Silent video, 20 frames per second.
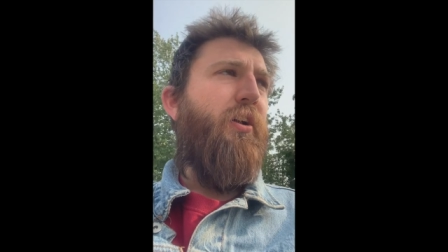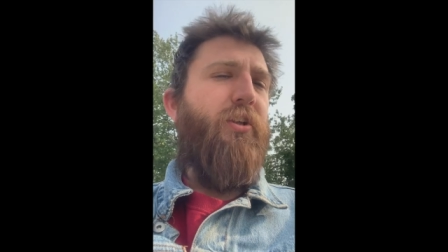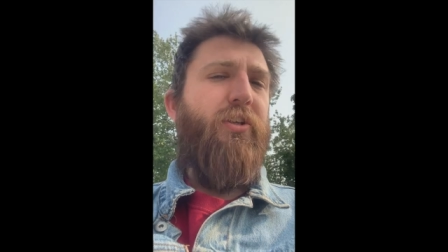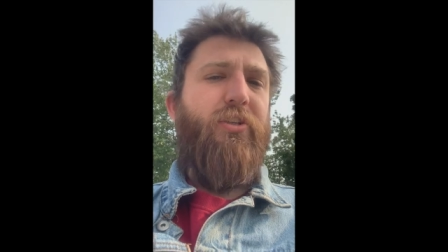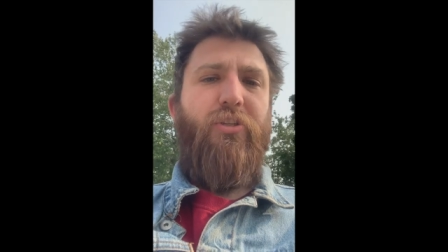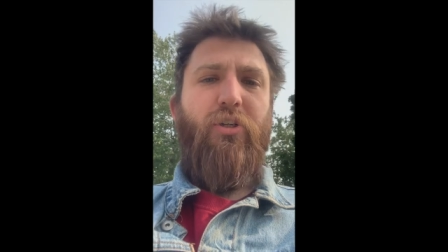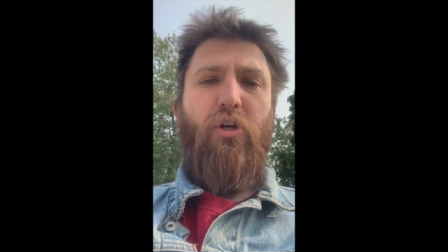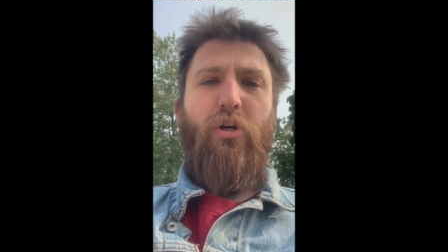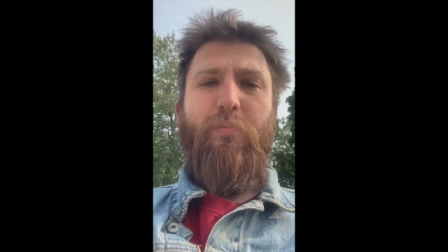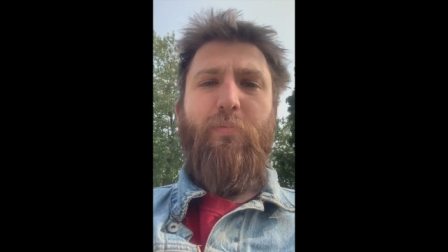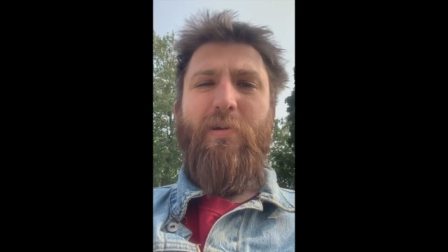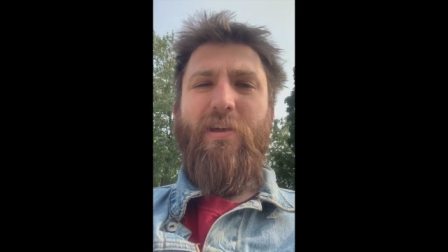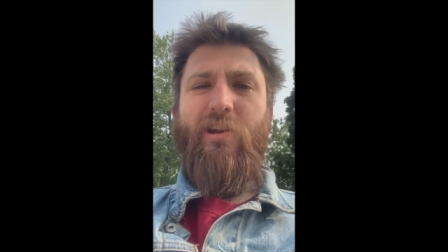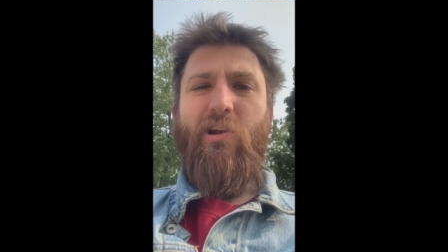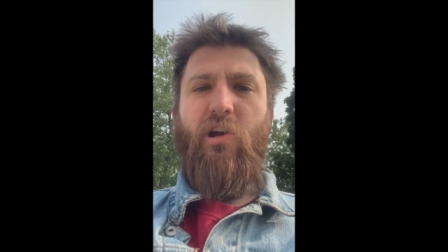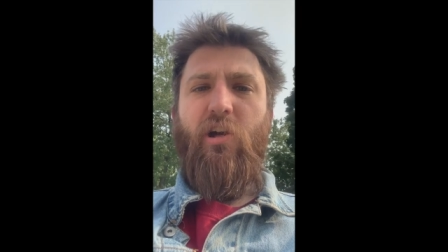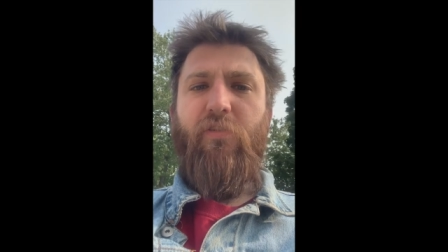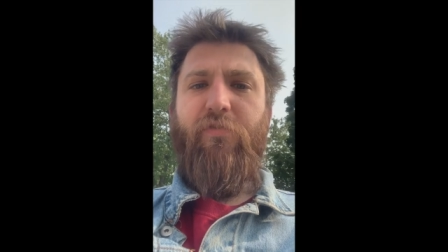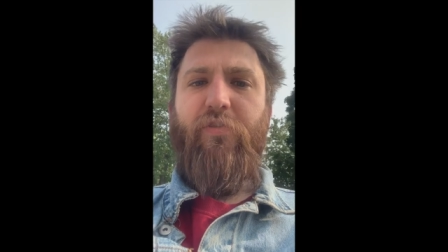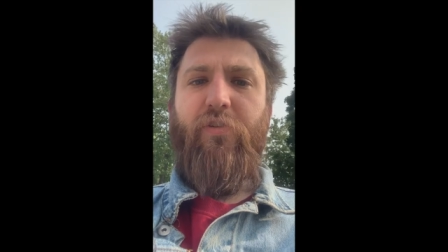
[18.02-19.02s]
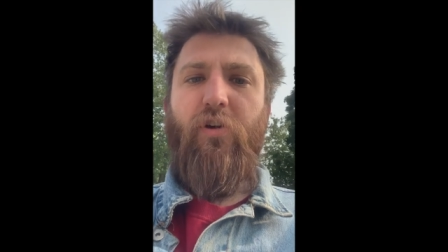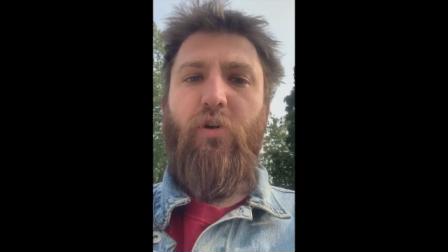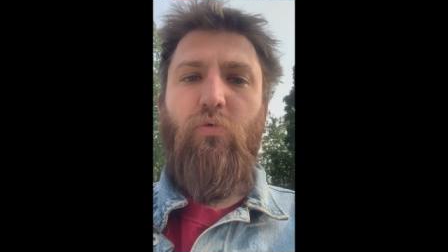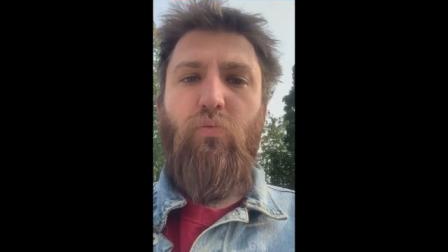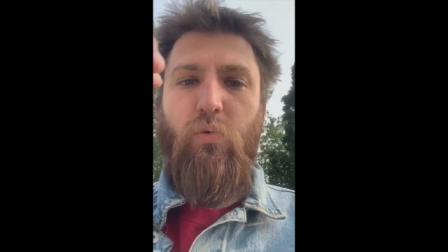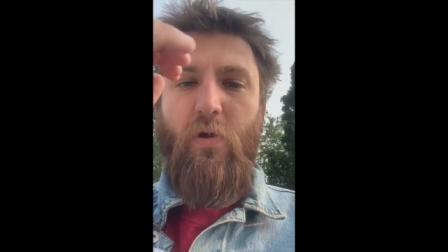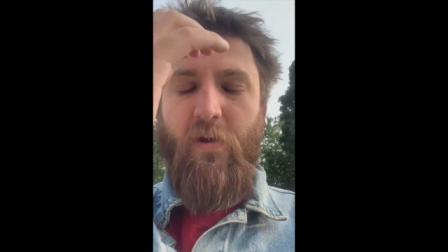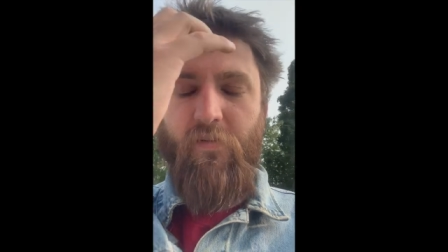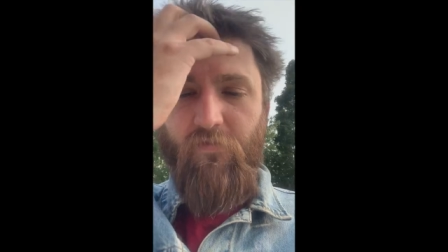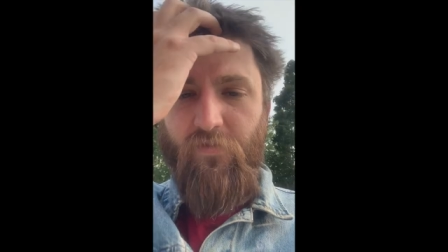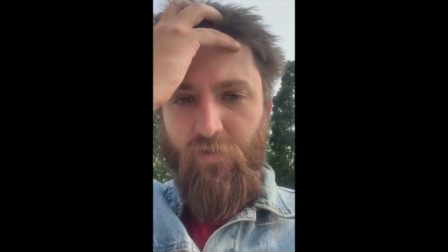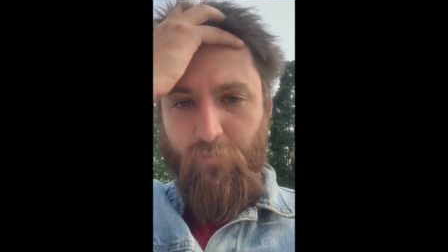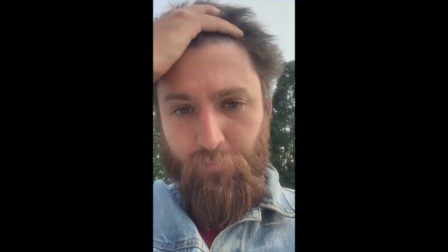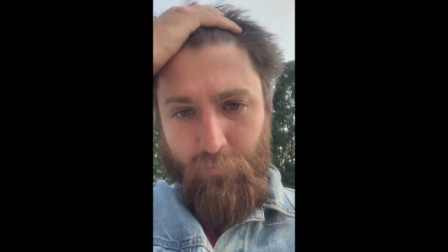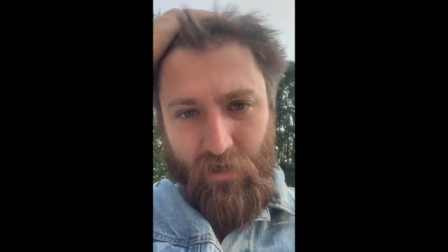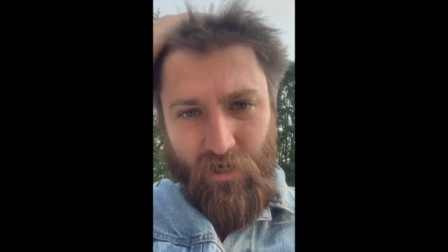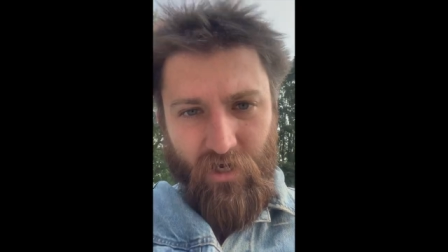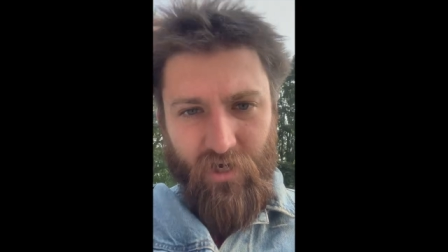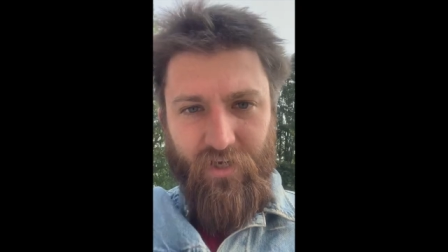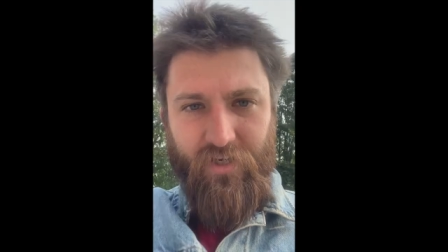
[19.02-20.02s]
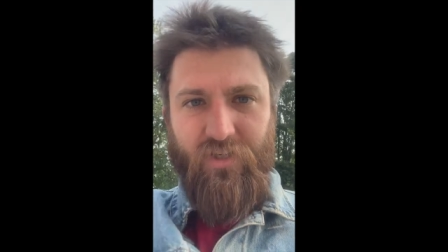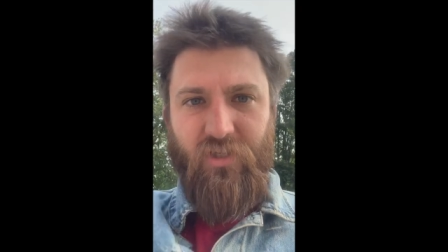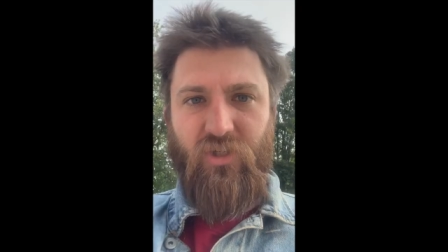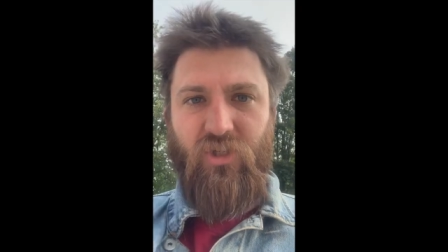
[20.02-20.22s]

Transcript: So I'm in Hartford waiting for the bus,